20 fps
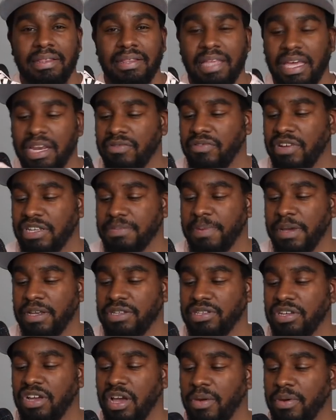that the rust
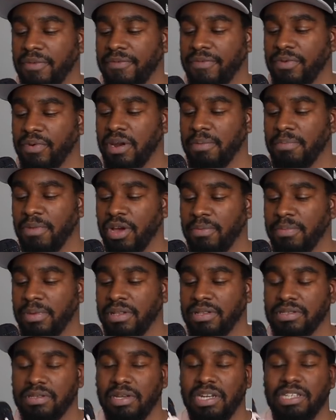pinks are going for at the
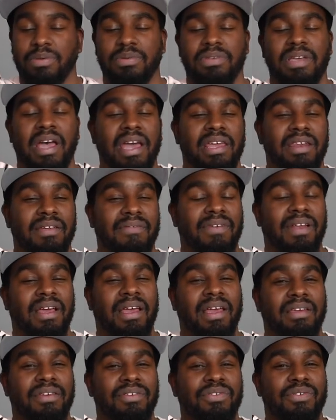moment. So this was kind of
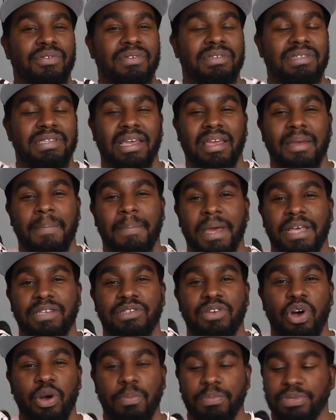like your second
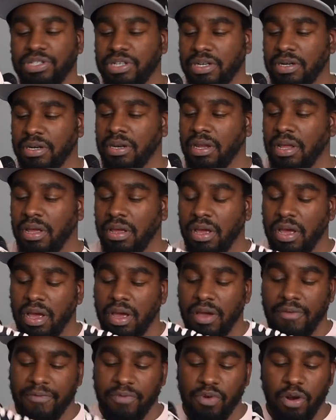best option
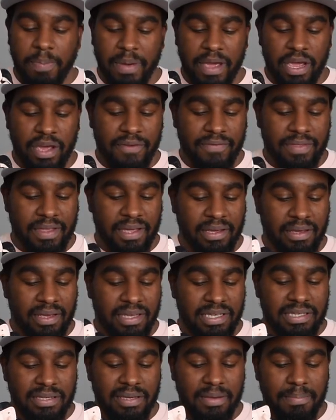for a pair of
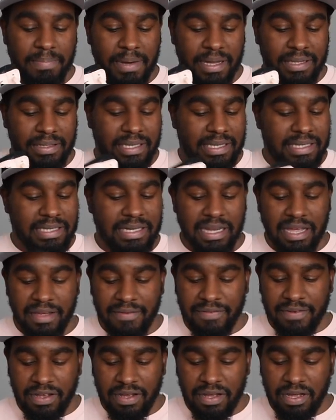these but this
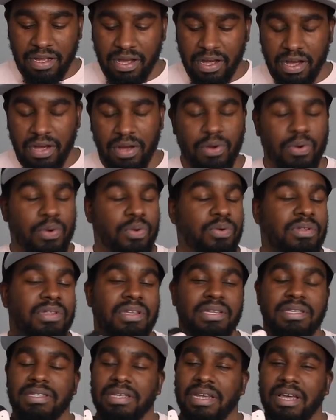leather oh
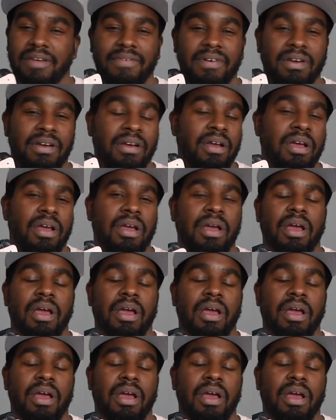this leather